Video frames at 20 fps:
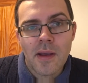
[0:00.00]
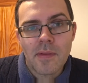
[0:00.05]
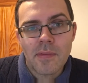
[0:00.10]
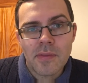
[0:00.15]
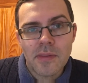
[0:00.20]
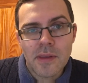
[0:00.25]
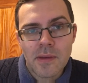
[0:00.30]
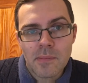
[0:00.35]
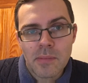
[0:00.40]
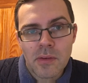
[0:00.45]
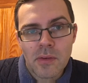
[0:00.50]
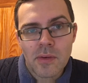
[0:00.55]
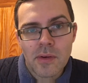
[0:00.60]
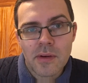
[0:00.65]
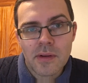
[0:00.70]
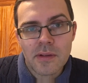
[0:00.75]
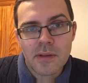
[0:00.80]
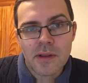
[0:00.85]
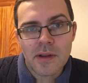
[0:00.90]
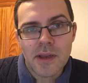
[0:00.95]
The employer
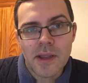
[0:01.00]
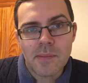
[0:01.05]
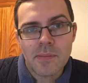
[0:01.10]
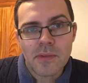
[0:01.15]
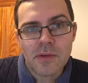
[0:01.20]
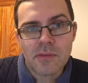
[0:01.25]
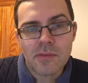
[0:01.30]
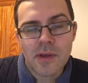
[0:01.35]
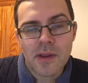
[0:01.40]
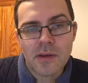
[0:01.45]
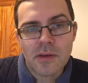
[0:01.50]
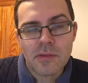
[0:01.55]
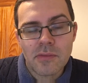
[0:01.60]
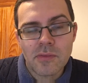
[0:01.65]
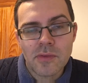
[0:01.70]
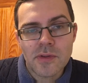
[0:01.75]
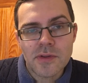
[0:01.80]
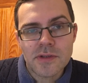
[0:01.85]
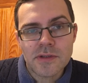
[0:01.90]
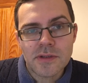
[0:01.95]
can claim the grant
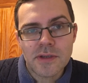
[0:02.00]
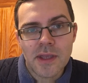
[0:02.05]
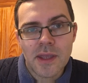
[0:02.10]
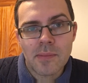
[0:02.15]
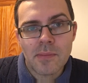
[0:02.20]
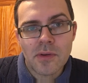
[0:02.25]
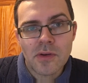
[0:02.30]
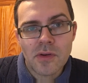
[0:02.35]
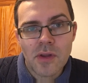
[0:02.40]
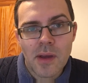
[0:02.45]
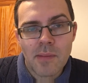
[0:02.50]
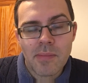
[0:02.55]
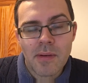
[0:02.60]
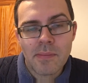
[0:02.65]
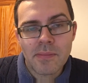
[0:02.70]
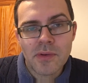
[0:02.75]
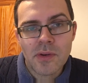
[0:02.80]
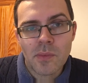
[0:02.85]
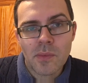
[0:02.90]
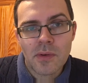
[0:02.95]
through the scheme and top
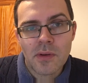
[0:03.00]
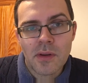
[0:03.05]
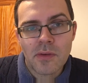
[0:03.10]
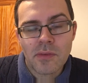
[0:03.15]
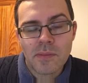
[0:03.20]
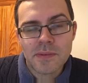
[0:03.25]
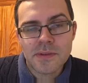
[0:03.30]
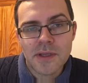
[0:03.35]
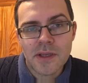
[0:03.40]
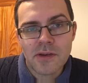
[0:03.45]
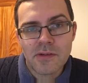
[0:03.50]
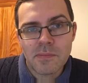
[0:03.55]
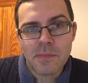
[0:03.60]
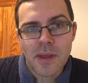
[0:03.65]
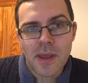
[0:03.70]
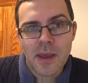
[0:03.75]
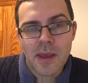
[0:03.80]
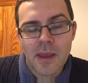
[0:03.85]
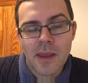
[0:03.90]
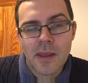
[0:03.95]
up to 100% of
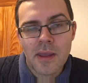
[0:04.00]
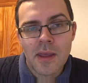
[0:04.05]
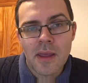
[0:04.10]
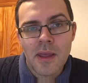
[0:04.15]
pay.